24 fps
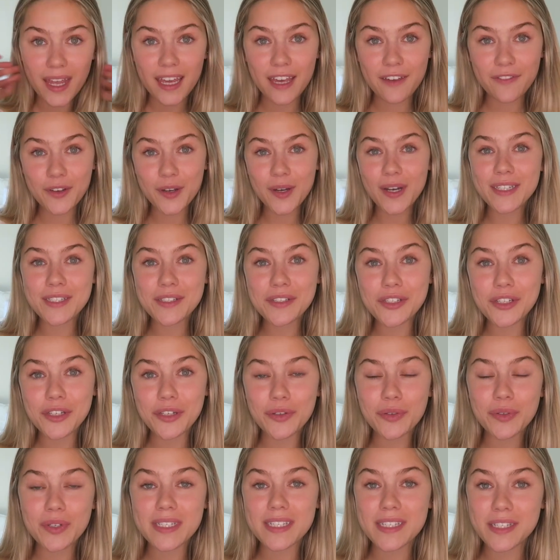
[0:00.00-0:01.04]
If you guys
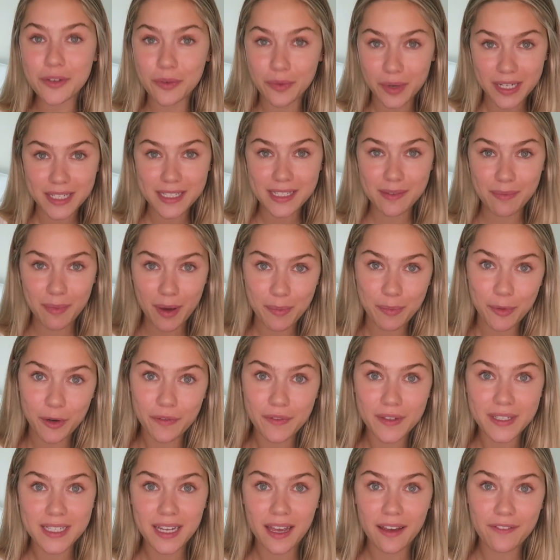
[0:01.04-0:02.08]
do still want to see my
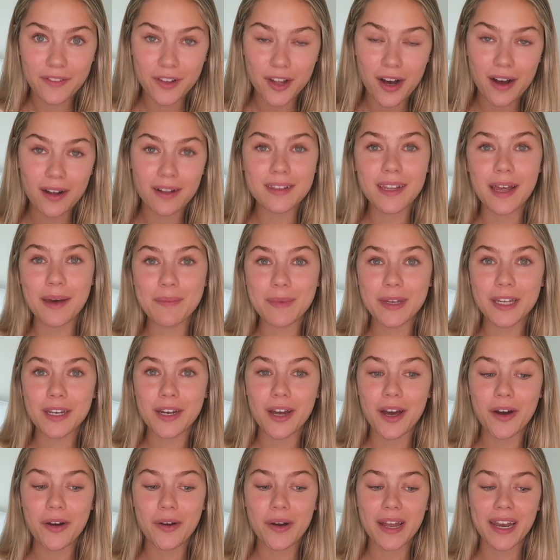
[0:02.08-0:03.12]
move-in day vlog, let me
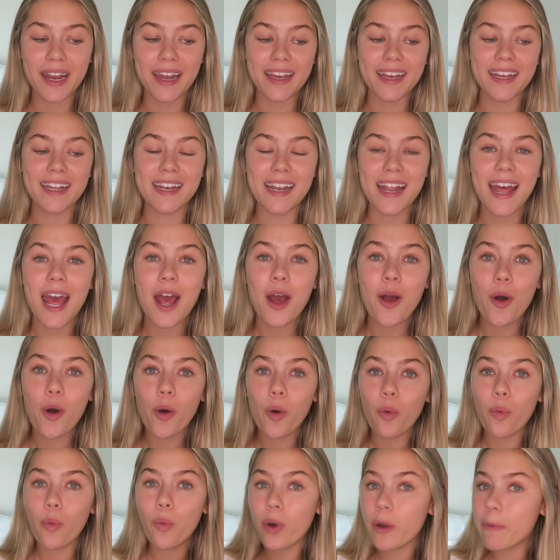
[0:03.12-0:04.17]
know and I can
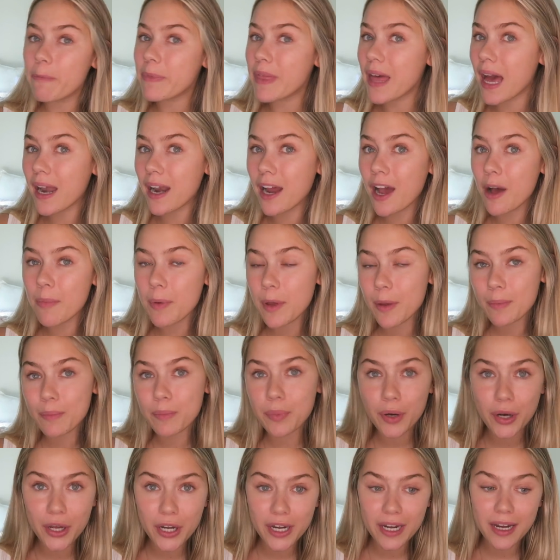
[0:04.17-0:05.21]
whip that up and
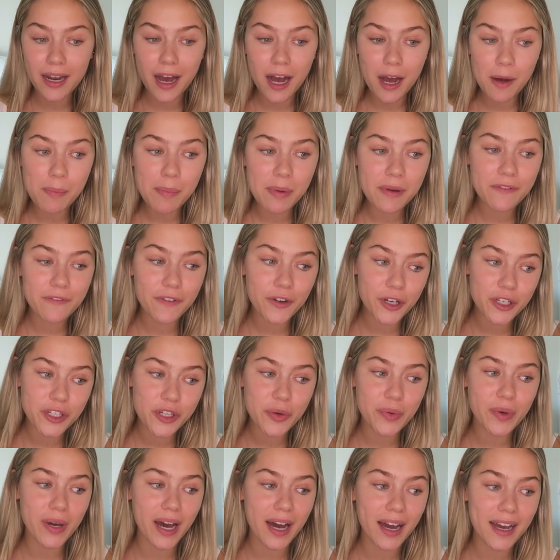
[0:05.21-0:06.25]
put it up for
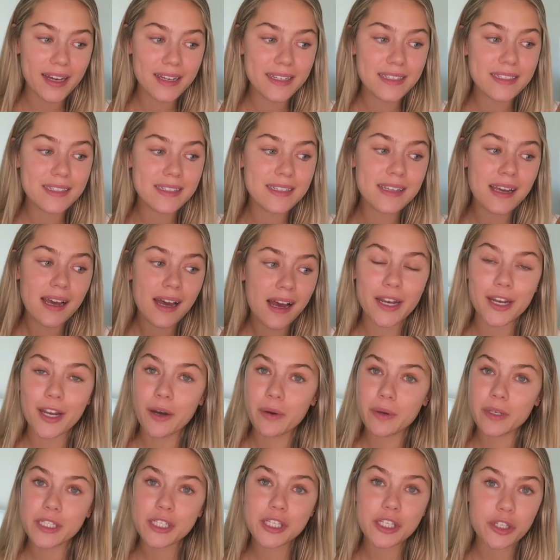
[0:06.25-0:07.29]
you guys. I
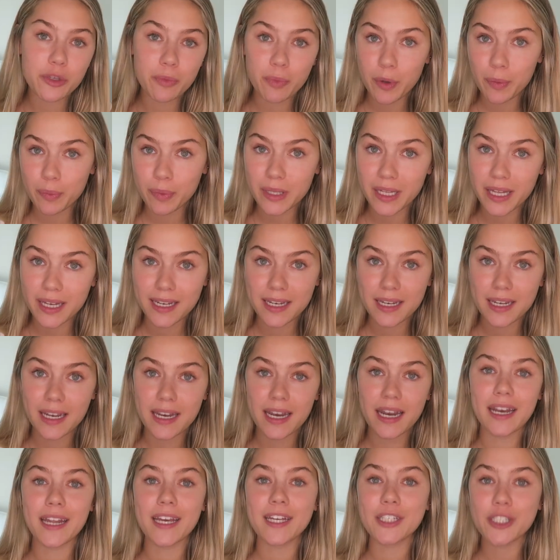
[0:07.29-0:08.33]
know it's super belated
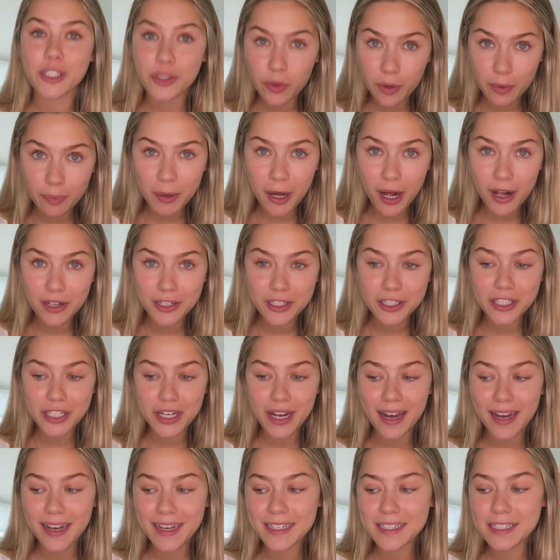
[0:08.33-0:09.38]
and I do
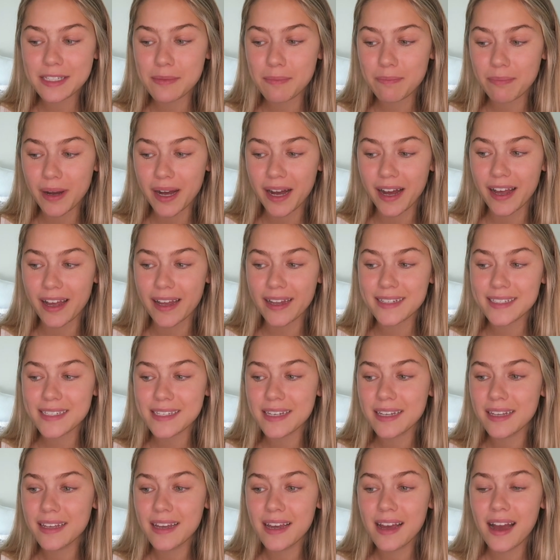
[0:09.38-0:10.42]
apologize,
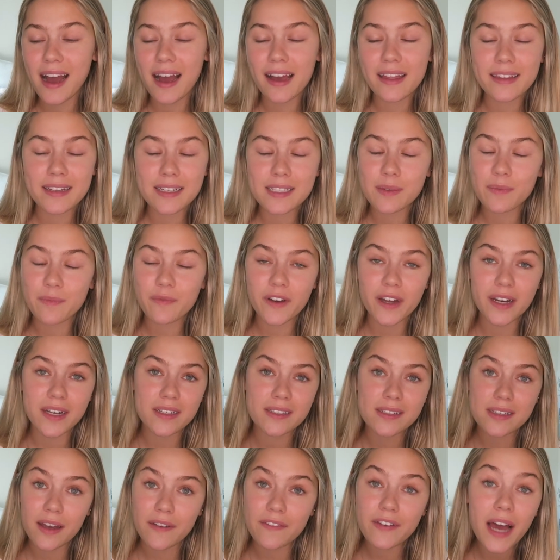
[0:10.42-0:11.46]
but I think some funny
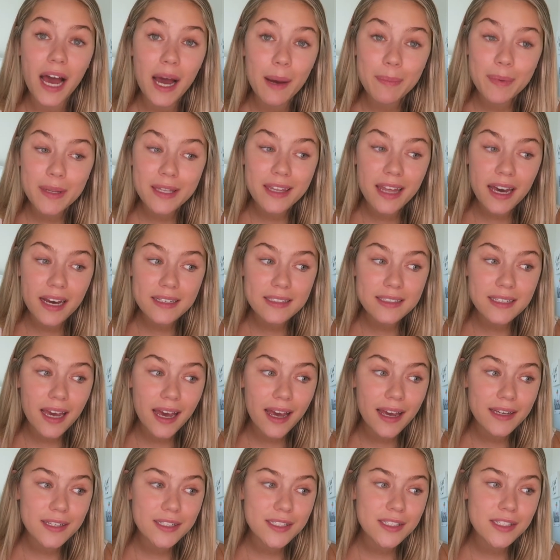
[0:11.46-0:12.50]
stuff happened that
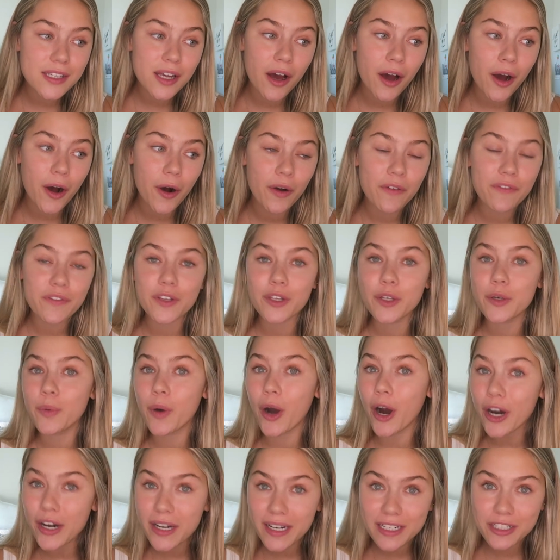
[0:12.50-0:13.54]
day. So if you
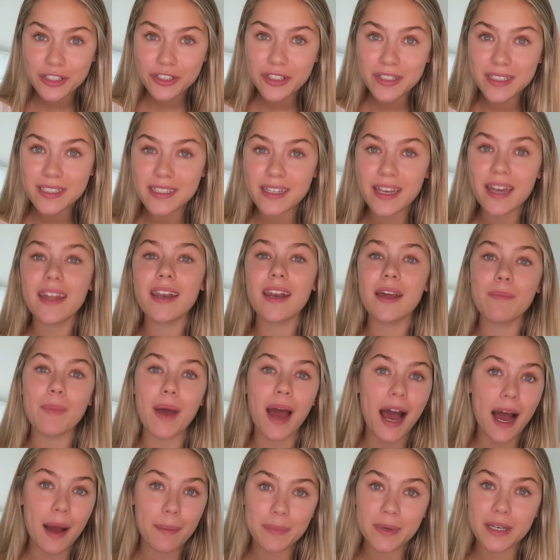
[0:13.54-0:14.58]
are interested, I'm
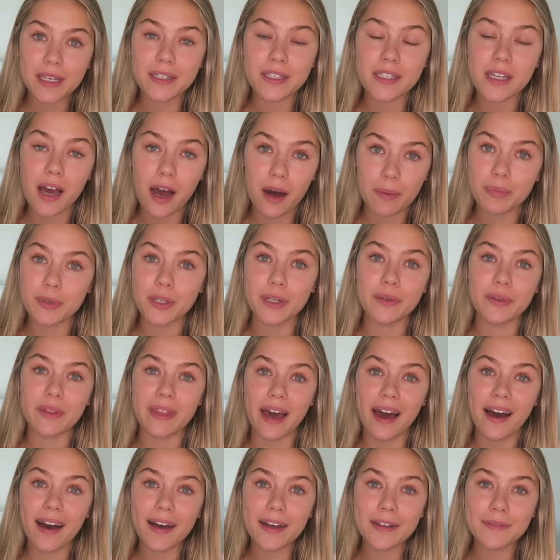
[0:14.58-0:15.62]
happy to upload
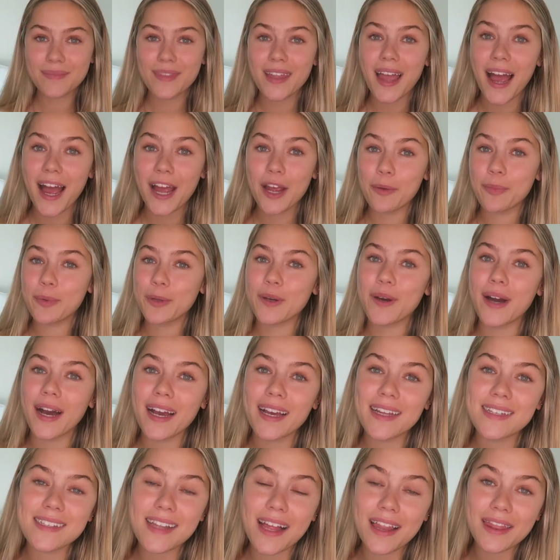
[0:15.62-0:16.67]
that. I hope you
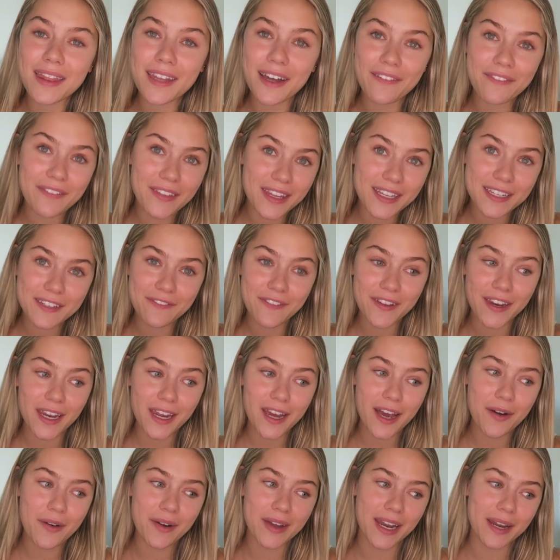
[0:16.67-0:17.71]
guys loved this
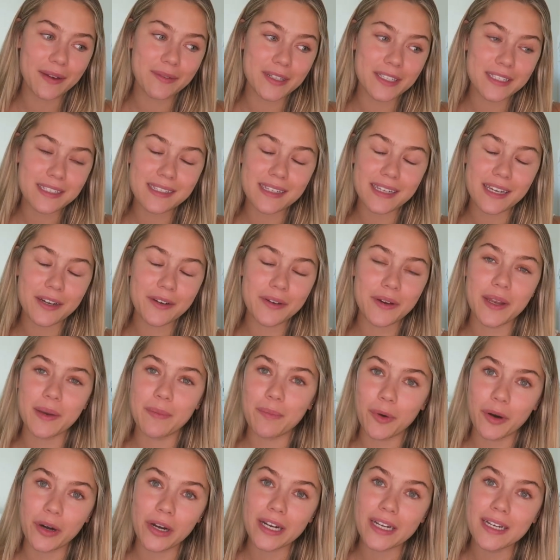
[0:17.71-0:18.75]
video and I will see you in
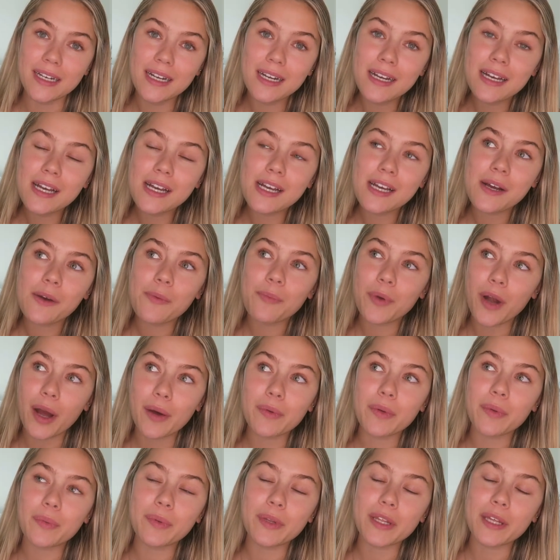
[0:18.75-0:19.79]
more
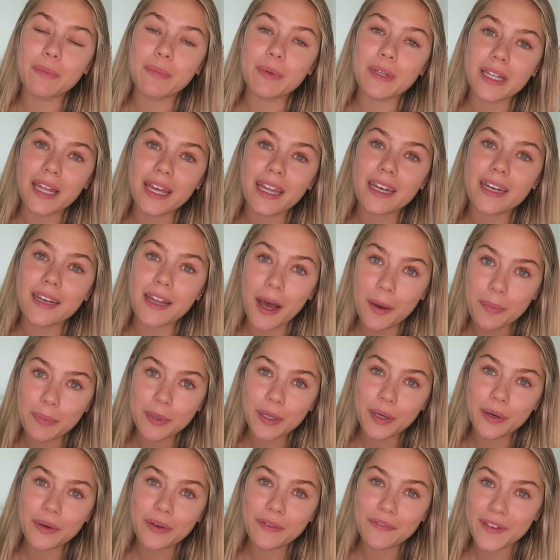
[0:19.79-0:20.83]
probably belated
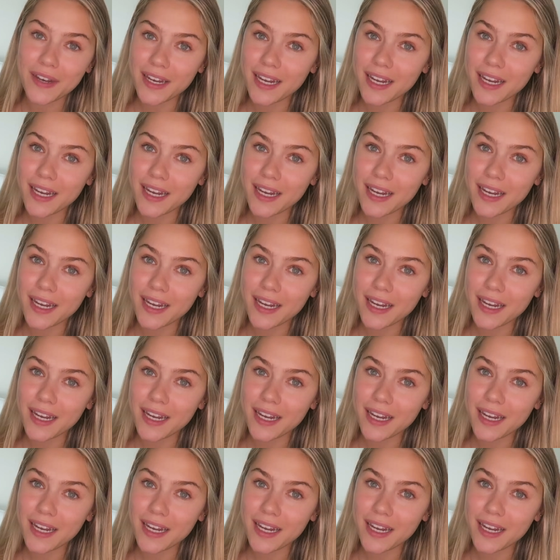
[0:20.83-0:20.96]
upload